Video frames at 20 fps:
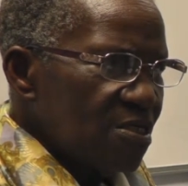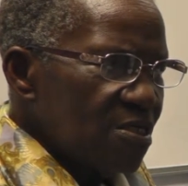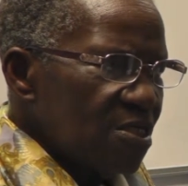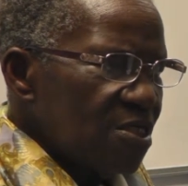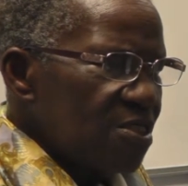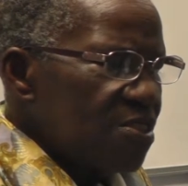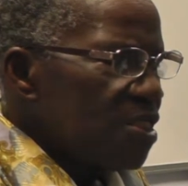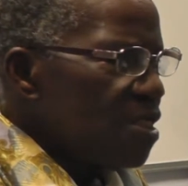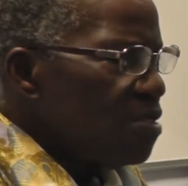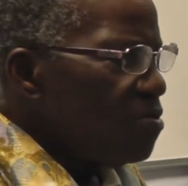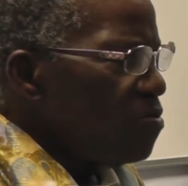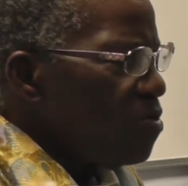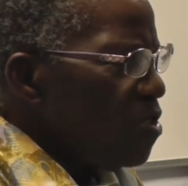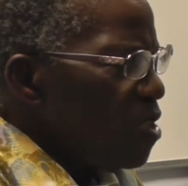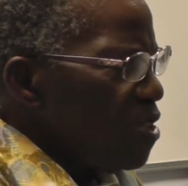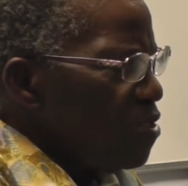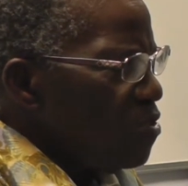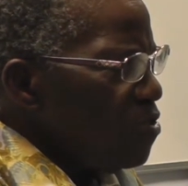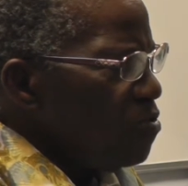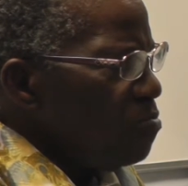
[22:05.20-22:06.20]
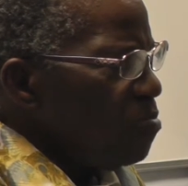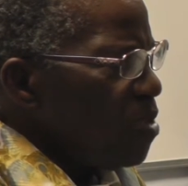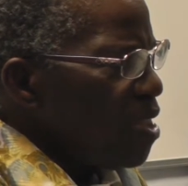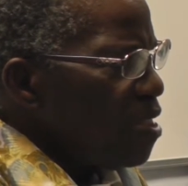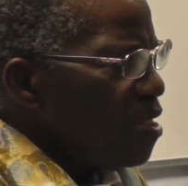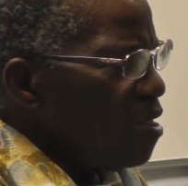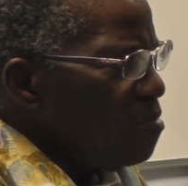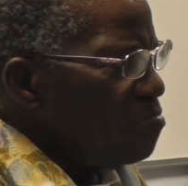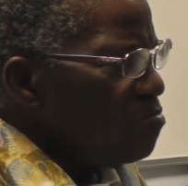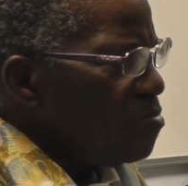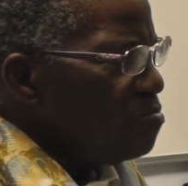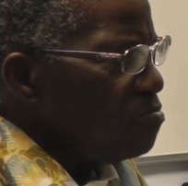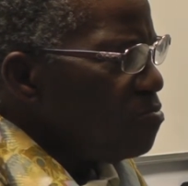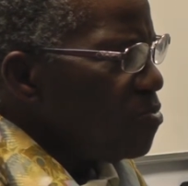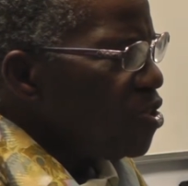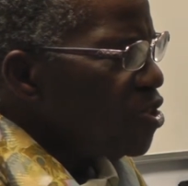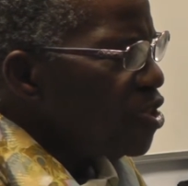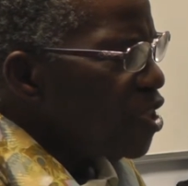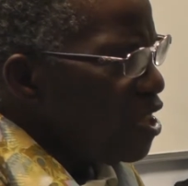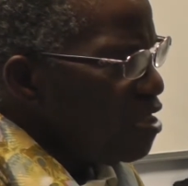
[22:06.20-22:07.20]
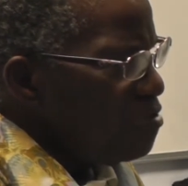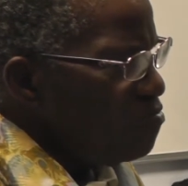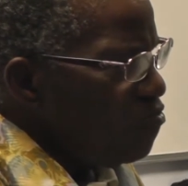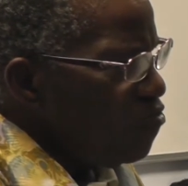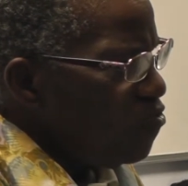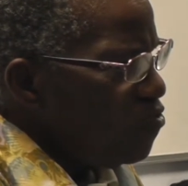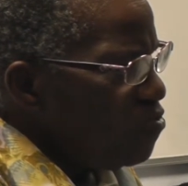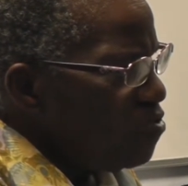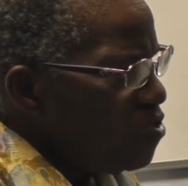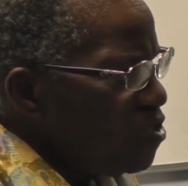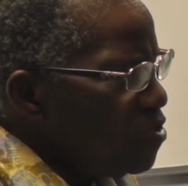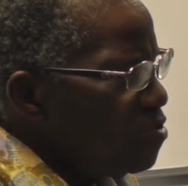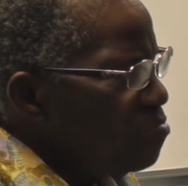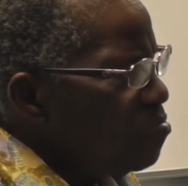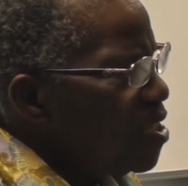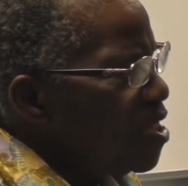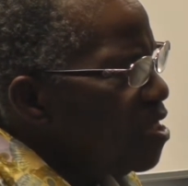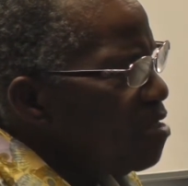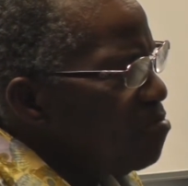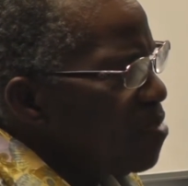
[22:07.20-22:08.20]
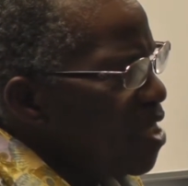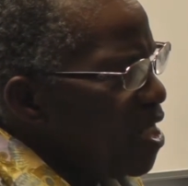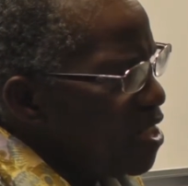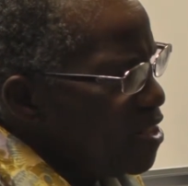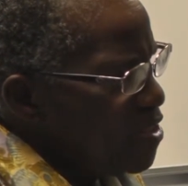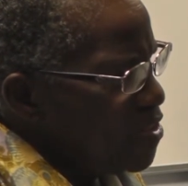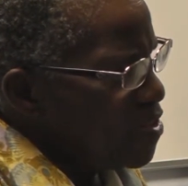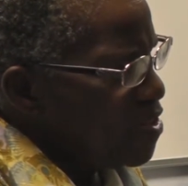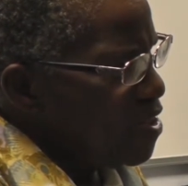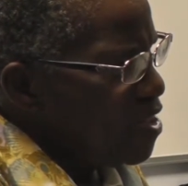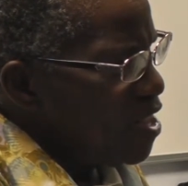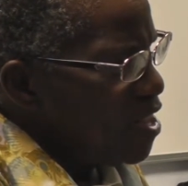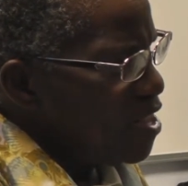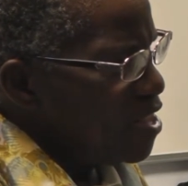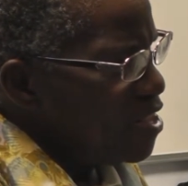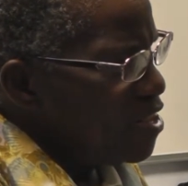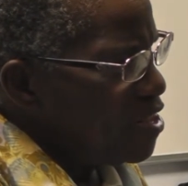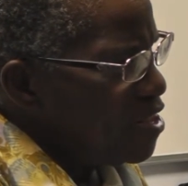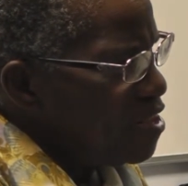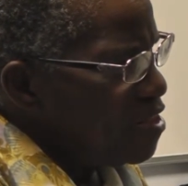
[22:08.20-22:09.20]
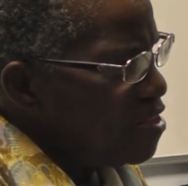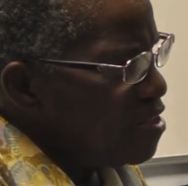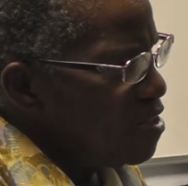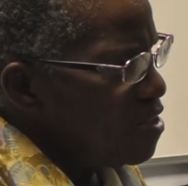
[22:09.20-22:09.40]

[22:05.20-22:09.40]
So you become shameful, you become isolated.